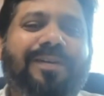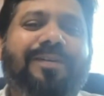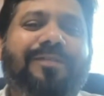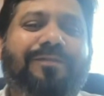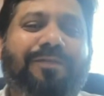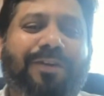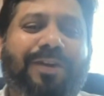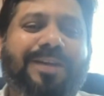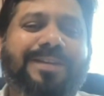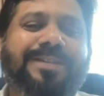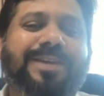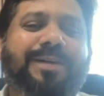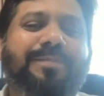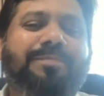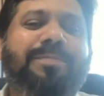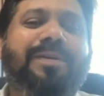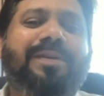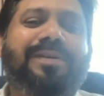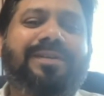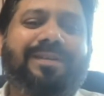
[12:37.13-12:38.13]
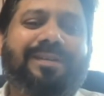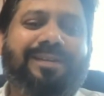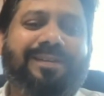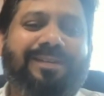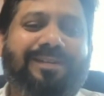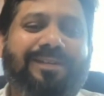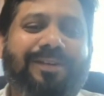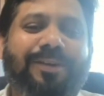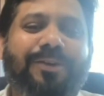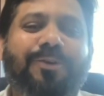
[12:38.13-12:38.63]
For
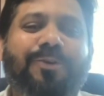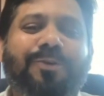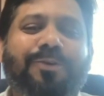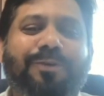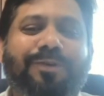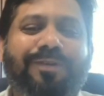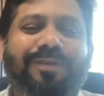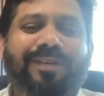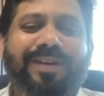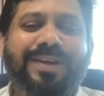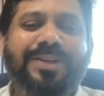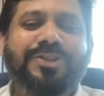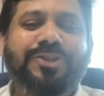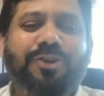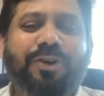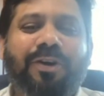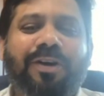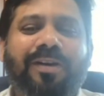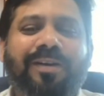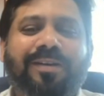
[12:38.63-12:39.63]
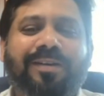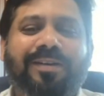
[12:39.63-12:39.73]
example, in short,